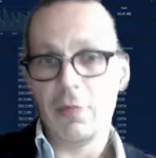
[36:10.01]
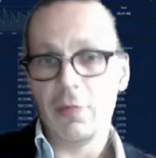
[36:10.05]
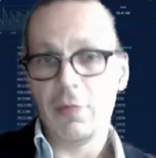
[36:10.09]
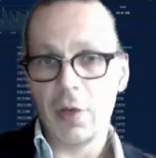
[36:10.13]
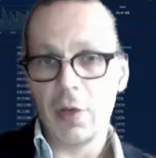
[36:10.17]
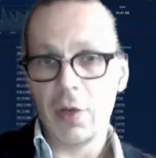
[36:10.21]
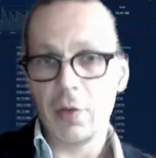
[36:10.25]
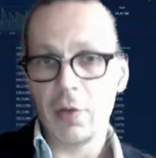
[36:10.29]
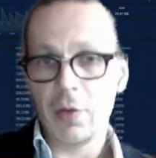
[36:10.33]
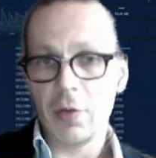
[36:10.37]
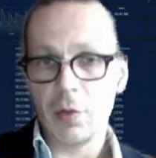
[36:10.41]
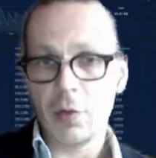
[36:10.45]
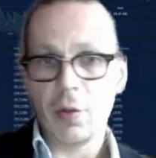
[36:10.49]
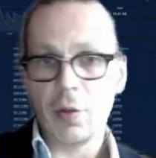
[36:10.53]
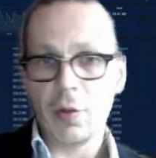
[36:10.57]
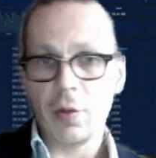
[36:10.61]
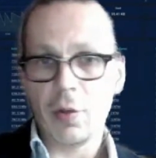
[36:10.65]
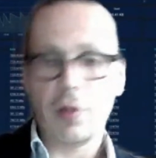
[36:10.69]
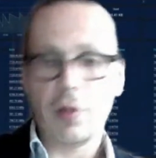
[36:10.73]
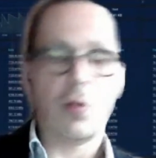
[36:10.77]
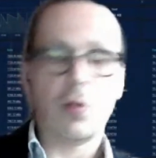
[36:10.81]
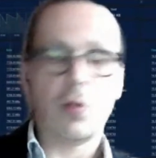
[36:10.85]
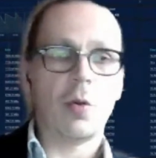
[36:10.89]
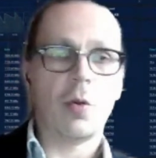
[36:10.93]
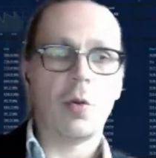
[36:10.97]
other
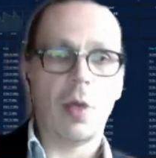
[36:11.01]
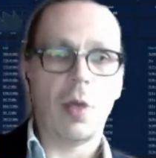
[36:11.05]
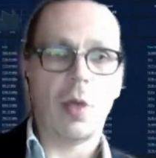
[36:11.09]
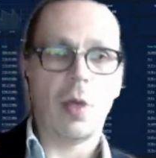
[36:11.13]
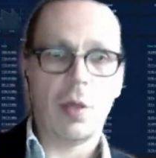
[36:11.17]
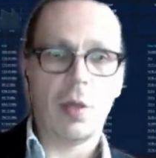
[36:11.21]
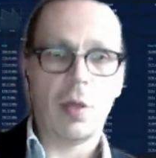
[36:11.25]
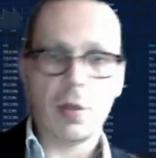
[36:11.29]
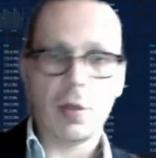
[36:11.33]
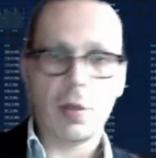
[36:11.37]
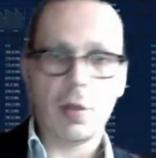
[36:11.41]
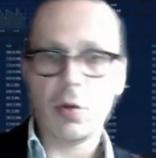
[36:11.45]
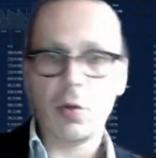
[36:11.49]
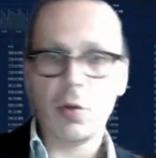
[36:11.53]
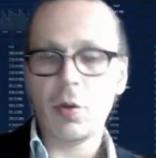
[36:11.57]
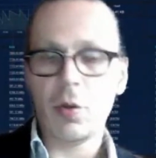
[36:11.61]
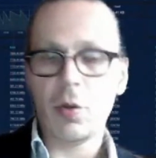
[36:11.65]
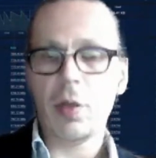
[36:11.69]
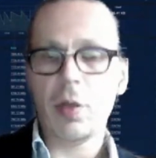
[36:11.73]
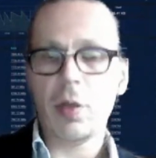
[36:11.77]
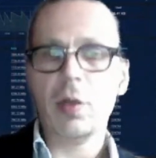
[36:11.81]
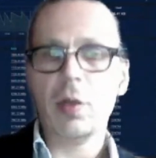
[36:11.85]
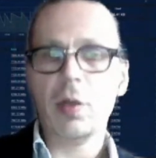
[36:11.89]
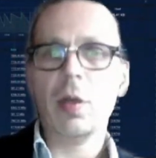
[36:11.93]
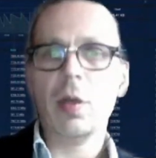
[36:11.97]
tokens, NTX
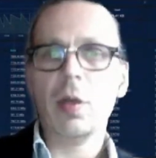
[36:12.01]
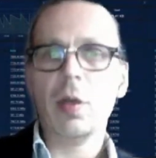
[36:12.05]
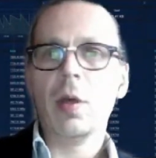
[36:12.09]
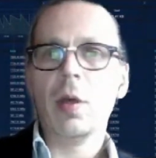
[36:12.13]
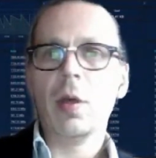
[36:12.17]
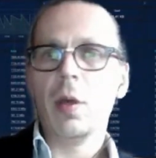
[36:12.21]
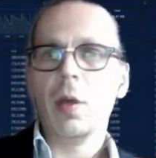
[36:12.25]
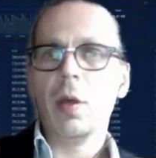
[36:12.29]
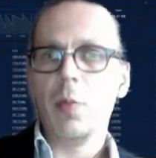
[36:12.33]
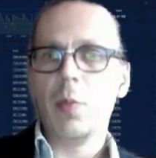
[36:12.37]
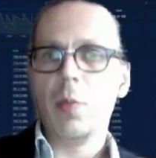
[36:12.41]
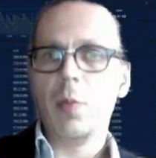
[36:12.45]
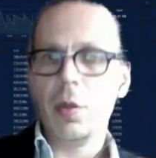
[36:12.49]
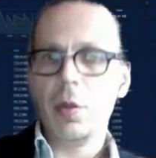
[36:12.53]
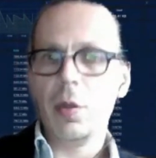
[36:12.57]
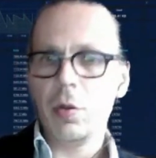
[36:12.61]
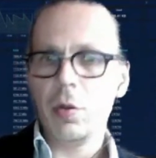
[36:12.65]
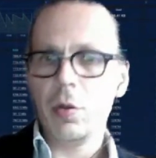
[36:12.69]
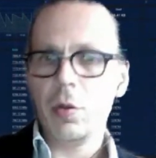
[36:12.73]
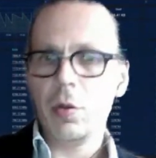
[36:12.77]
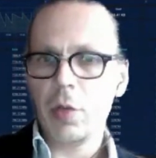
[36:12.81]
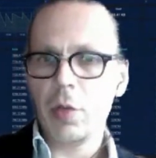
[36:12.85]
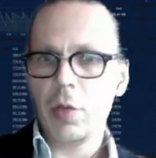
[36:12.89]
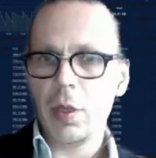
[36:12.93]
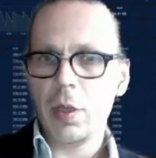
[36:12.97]
token, Min
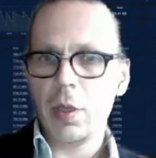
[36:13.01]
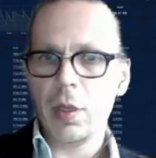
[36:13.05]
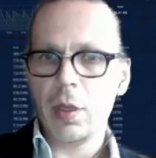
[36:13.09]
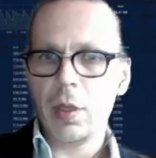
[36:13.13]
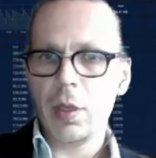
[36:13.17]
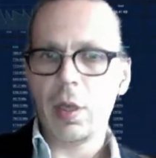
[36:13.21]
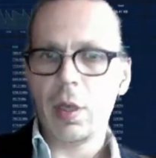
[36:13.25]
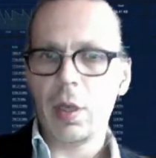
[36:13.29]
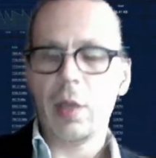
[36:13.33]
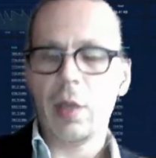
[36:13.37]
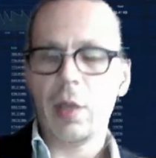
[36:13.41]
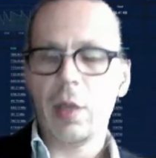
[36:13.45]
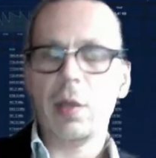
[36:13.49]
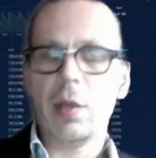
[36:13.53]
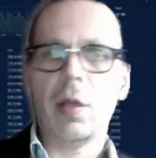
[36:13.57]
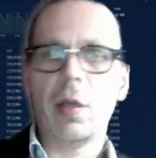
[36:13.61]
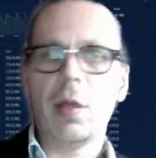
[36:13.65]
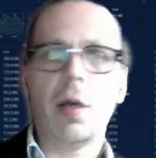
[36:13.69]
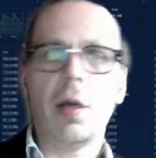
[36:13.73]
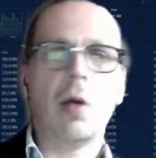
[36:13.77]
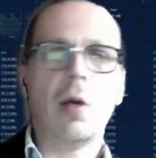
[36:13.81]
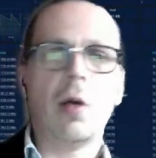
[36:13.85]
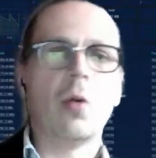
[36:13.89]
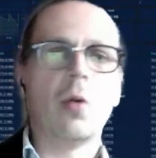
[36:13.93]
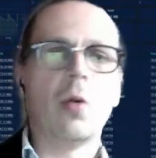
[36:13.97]
token, and
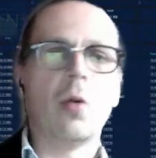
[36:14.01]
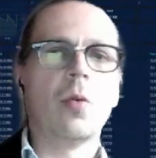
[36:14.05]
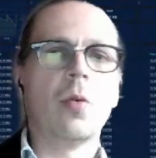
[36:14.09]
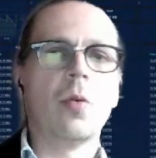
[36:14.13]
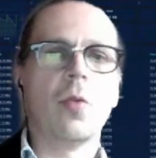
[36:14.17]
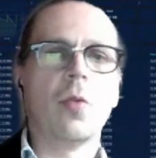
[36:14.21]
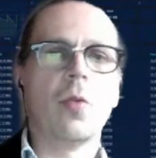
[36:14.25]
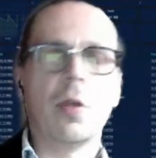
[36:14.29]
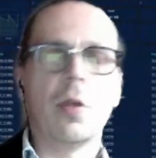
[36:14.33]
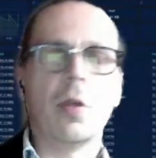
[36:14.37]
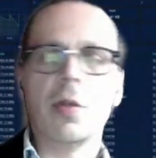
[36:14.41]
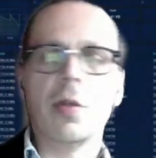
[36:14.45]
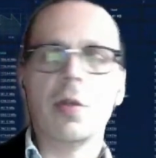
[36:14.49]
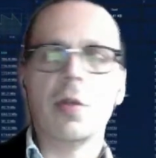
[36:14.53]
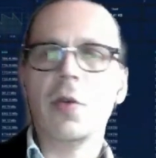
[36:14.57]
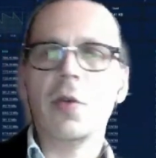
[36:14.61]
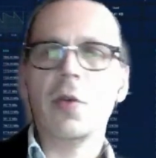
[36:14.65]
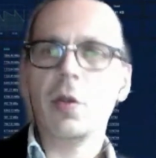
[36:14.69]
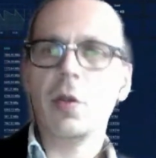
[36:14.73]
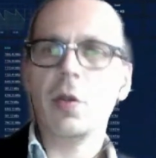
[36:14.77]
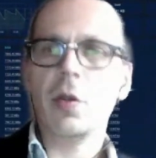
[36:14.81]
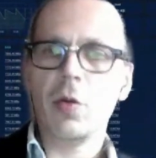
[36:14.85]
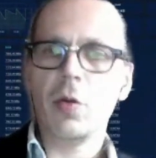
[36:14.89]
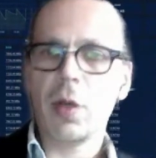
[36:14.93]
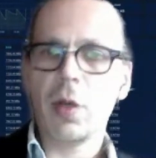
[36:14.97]
now there is a third
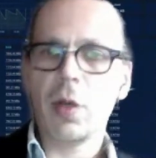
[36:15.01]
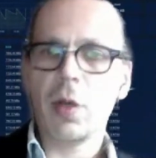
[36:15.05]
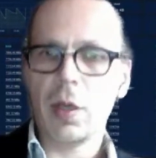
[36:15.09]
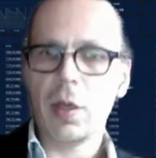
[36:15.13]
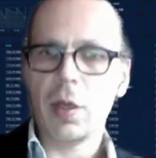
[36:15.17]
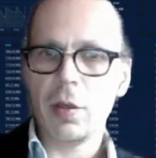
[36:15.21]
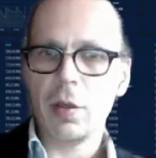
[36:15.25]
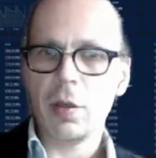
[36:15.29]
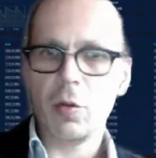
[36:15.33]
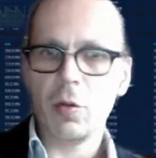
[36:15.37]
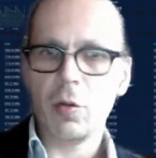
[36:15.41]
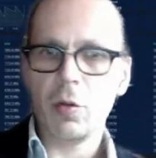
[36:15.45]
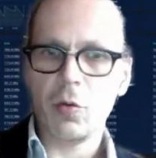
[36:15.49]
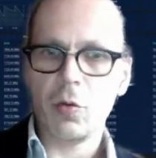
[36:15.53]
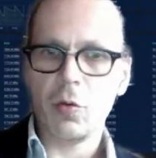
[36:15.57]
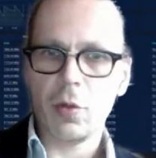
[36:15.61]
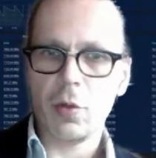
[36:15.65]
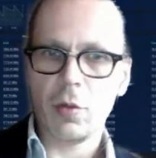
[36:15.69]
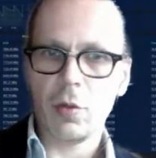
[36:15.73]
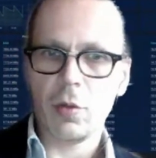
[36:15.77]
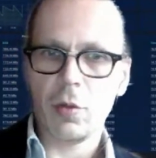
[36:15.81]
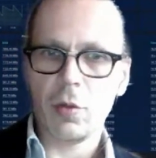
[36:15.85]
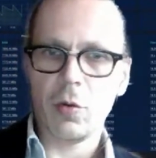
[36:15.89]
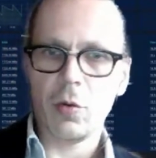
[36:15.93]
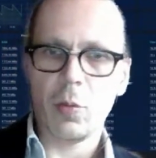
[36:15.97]
token added to
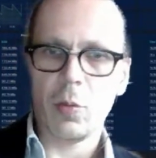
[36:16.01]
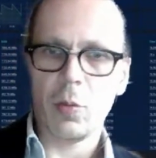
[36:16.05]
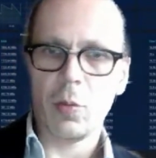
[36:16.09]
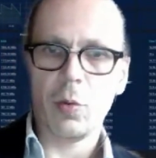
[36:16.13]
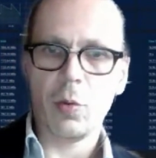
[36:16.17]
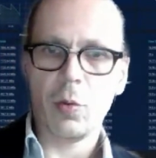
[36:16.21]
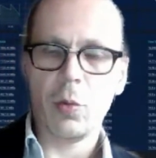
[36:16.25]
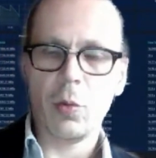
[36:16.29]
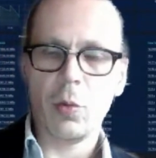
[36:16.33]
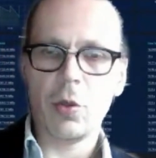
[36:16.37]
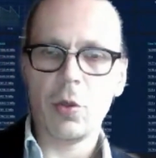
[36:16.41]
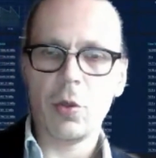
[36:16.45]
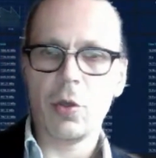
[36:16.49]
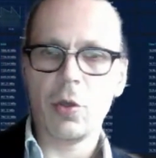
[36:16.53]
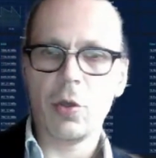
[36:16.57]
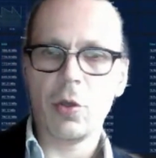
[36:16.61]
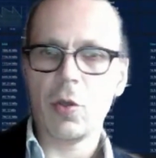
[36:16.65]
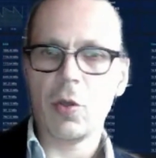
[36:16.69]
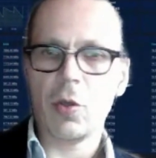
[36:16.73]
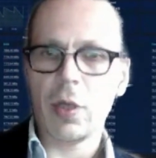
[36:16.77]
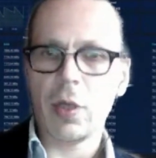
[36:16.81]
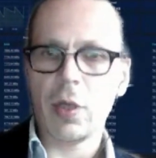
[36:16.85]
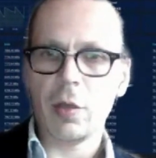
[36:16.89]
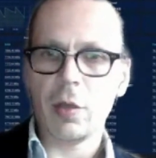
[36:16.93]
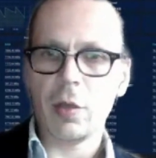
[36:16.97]
the pool, which is
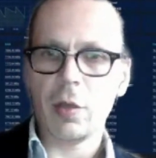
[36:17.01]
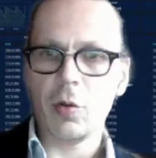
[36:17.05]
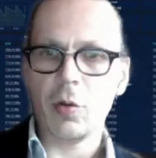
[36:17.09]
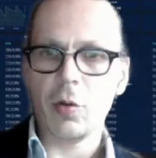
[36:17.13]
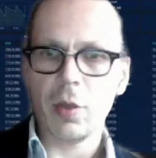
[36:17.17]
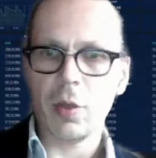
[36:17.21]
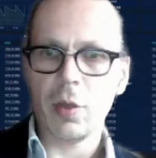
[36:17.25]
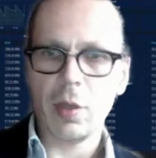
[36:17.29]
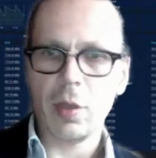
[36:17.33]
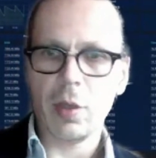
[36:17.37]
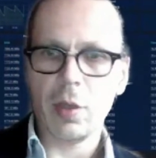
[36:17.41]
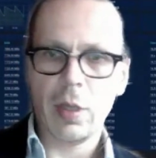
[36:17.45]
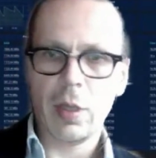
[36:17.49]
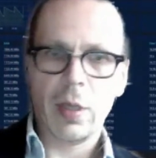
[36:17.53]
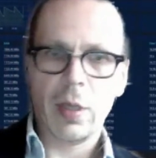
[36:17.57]
ADA token.